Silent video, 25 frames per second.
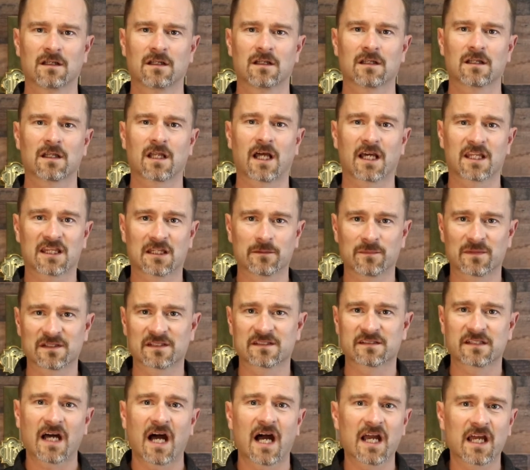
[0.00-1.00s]
like the
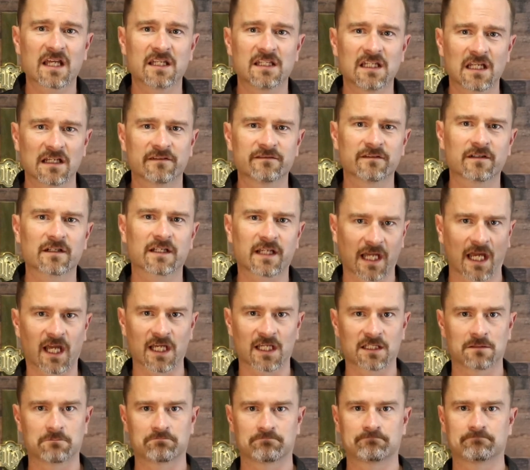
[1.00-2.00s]
Messiah never
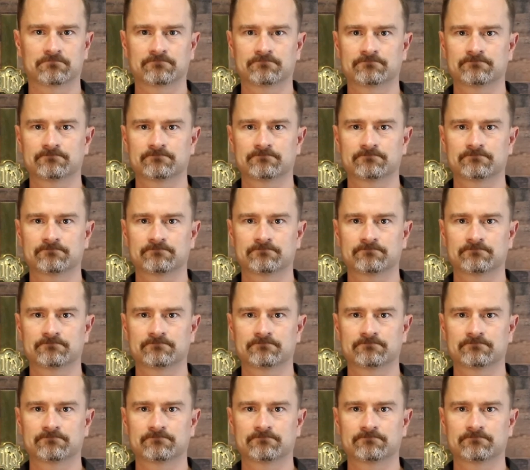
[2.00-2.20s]
came.